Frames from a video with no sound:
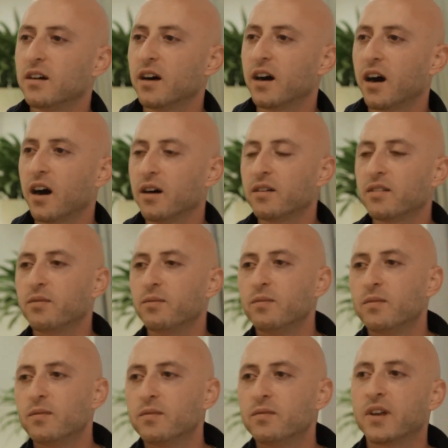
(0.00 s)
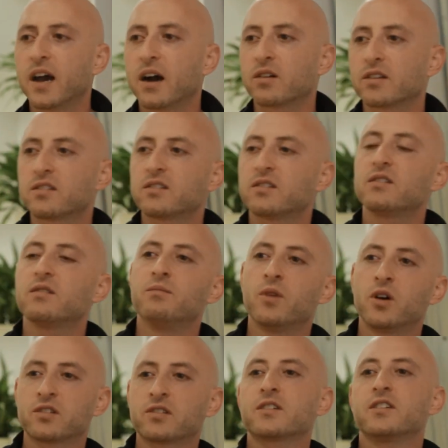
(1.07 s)
Now it's
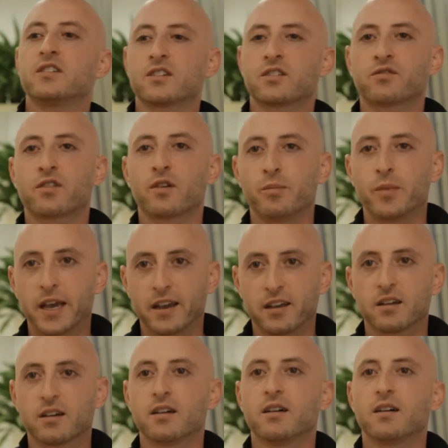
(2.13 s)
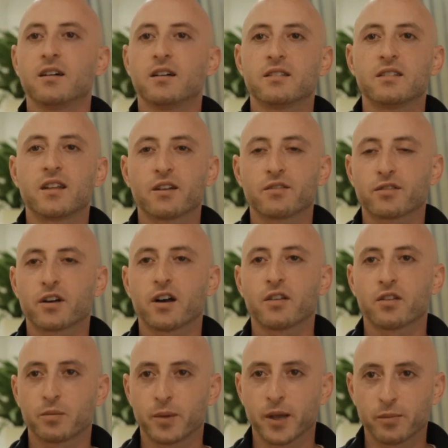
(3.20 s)
mostly just for me, not for
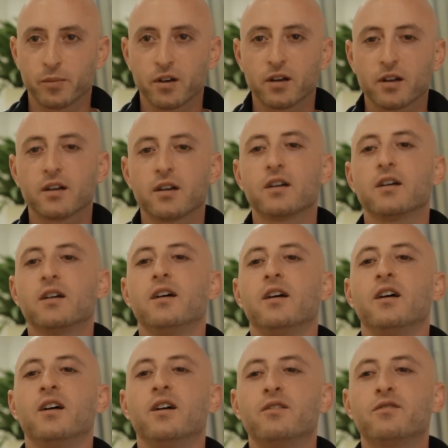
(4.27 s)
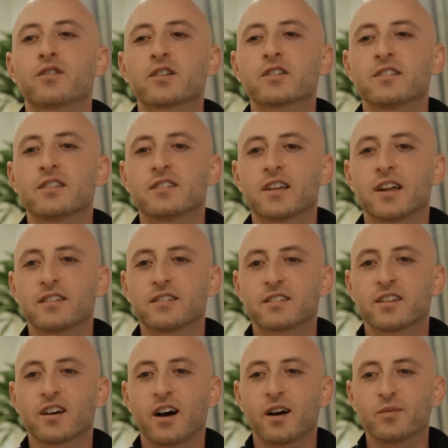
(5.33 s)
other people. First Descents
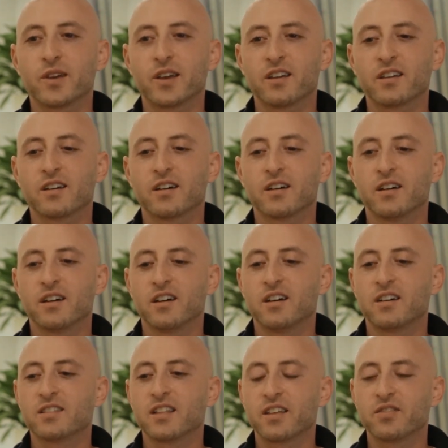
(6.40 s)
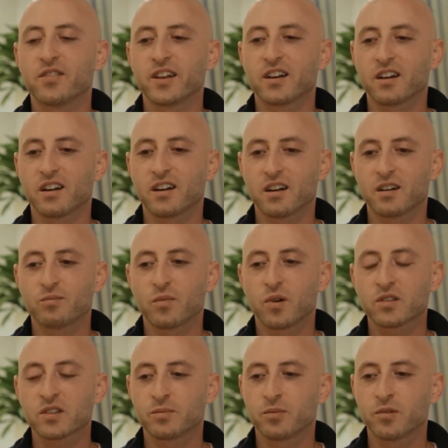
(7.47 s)
taught me that there are
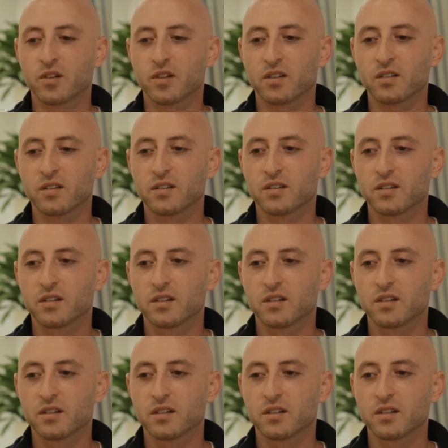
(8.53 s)
multiple